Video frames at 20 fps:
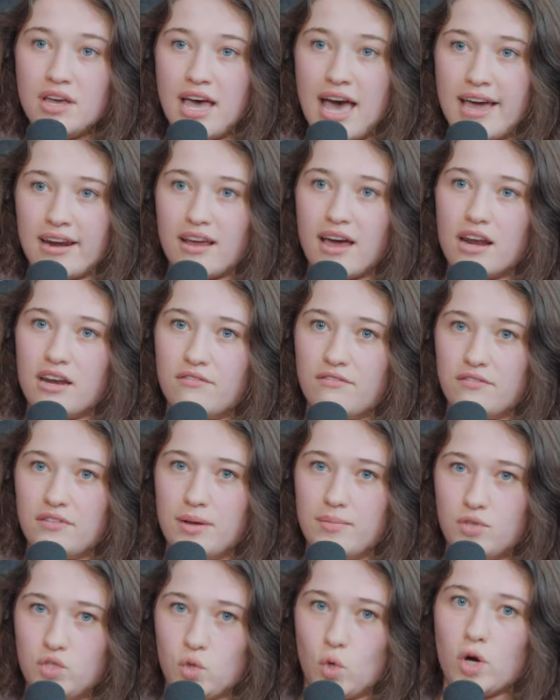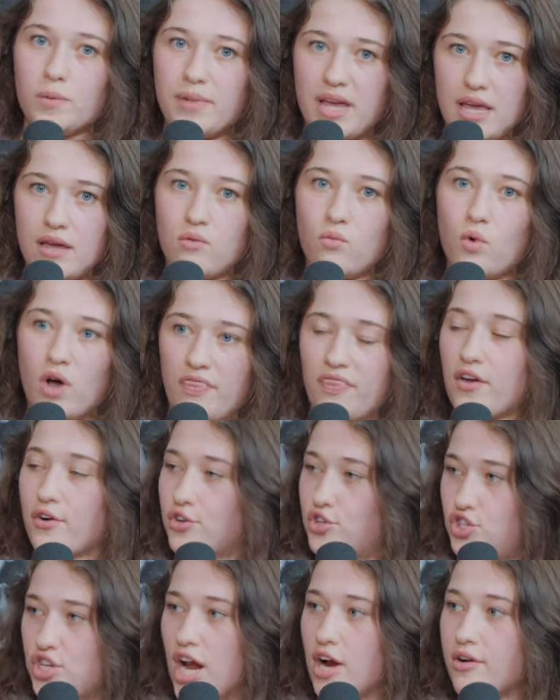and kind of absorbing what they're
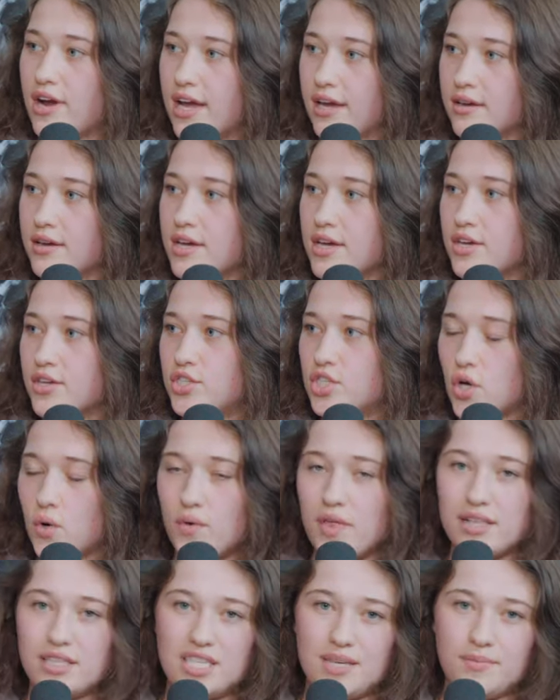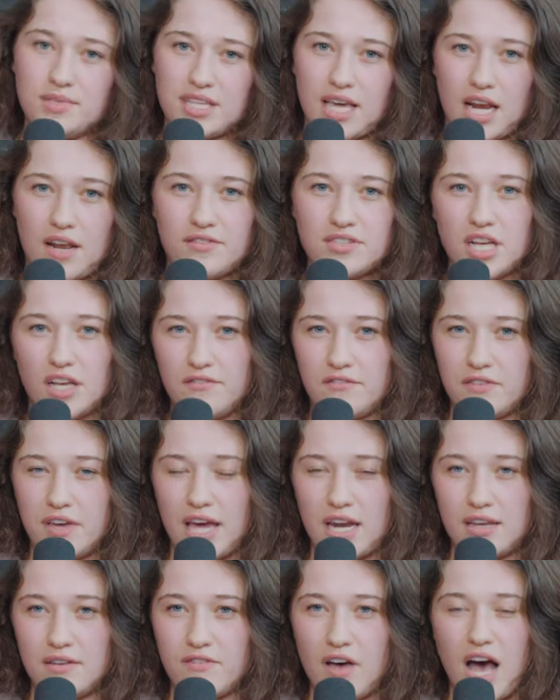sharing. So that seems kind
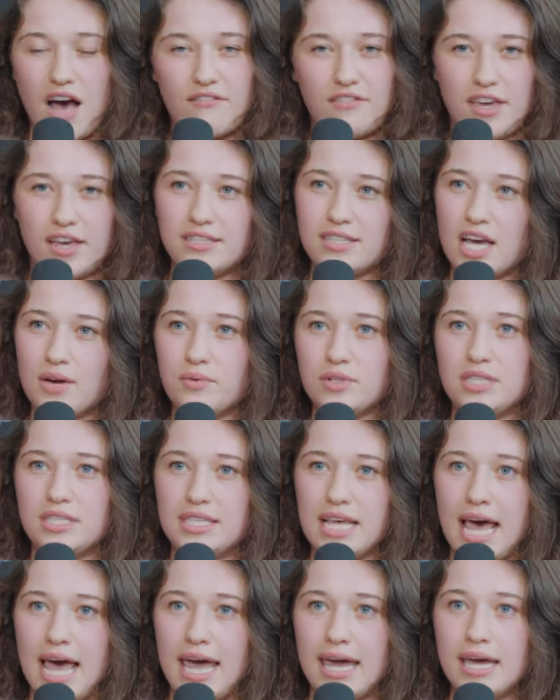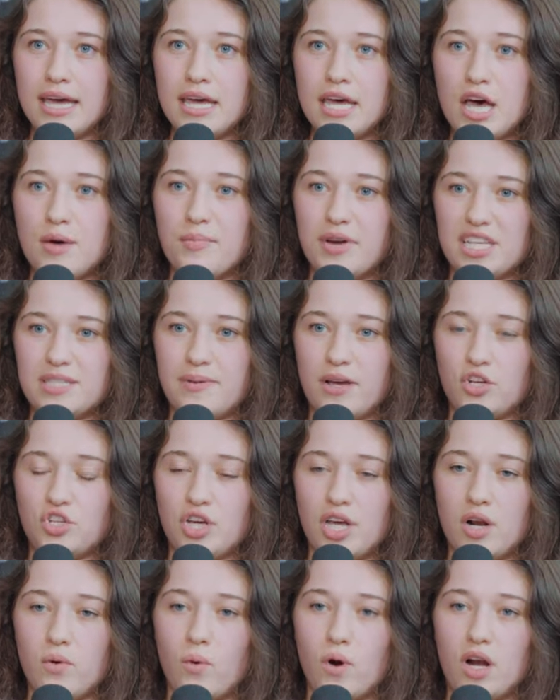of obvious, I would say, but
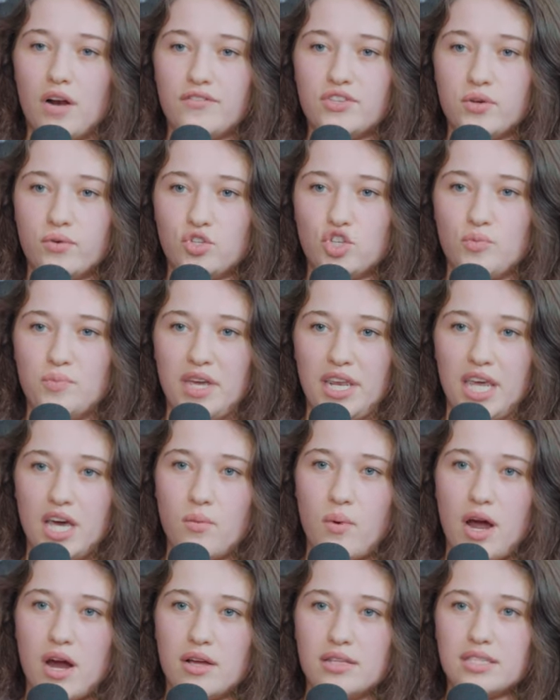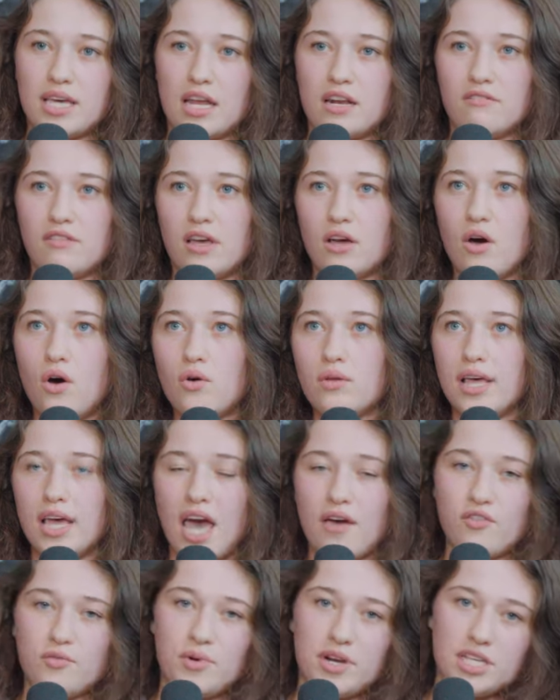especially in a world of social media where it's kind of like, oh, like
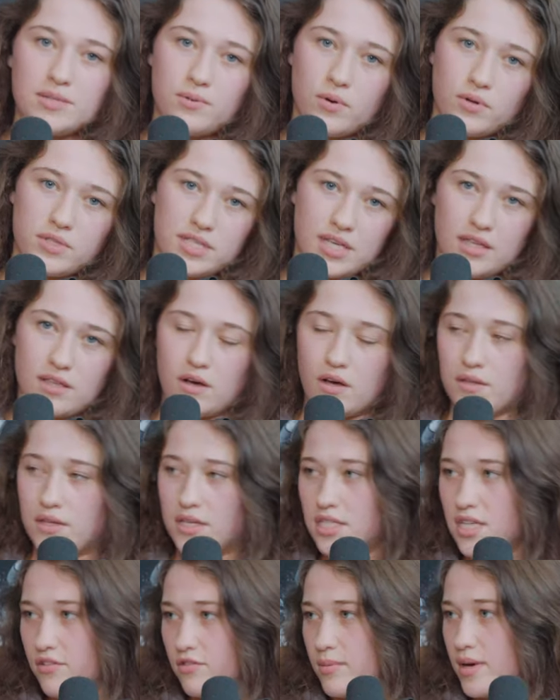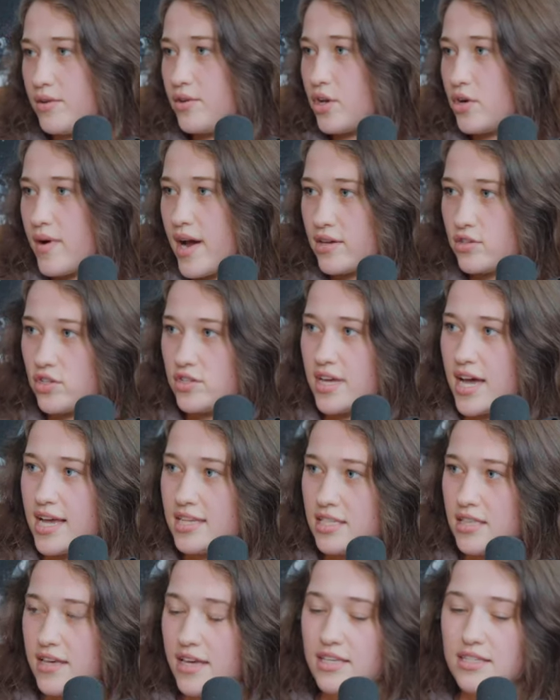everybody's posting all these stuff about, you know, exercise
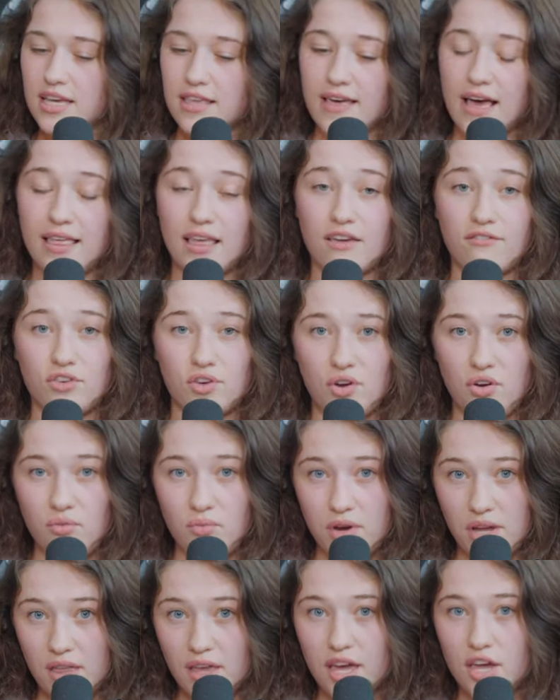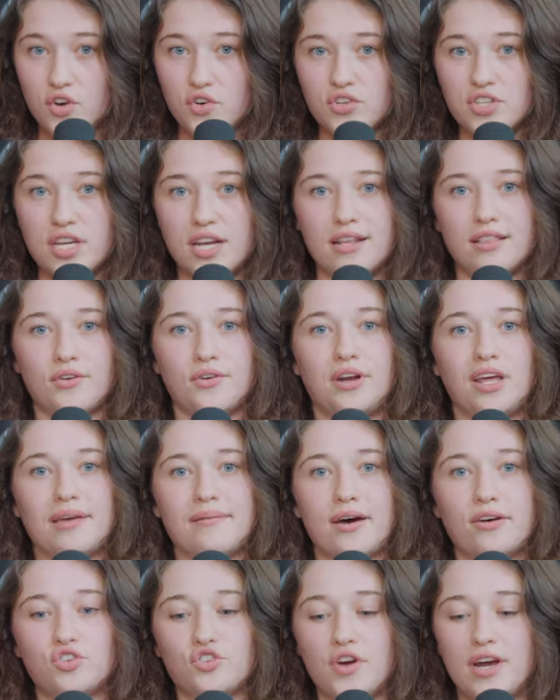and things like that. Like if you're really interested in learning
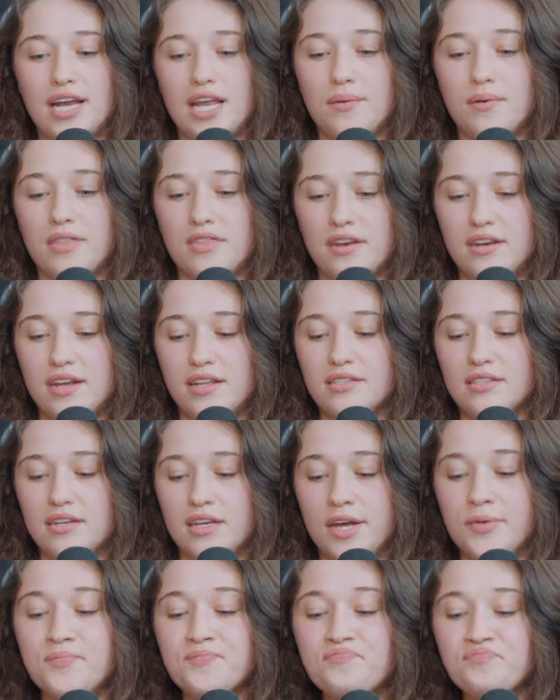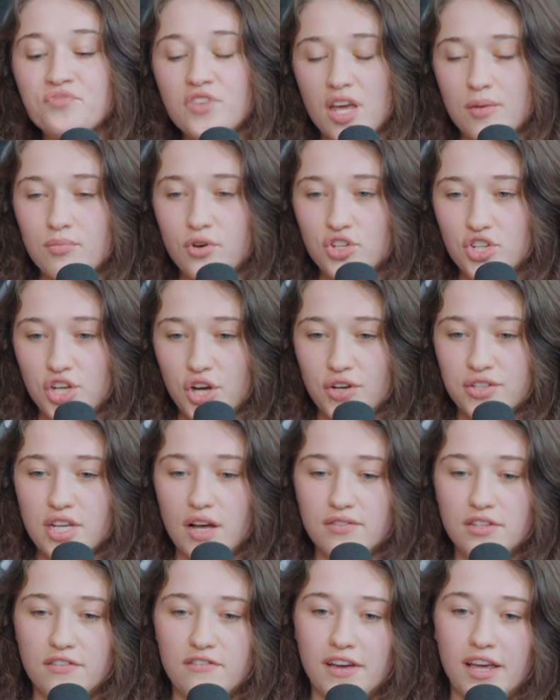about training with intensity and pushing
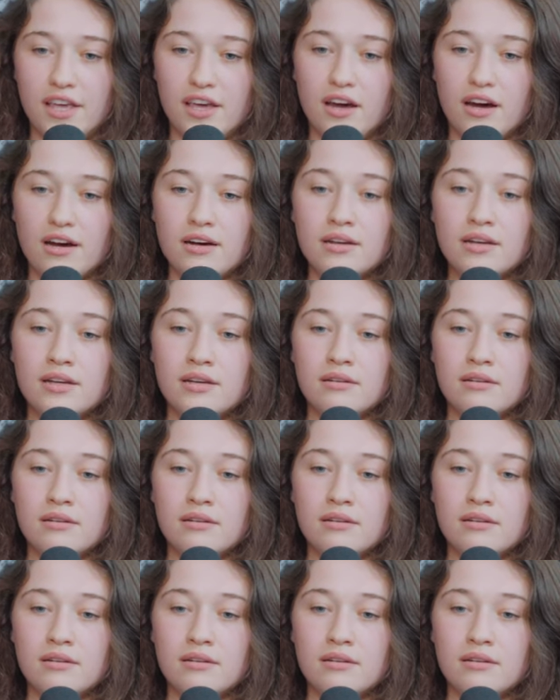yourself to failure,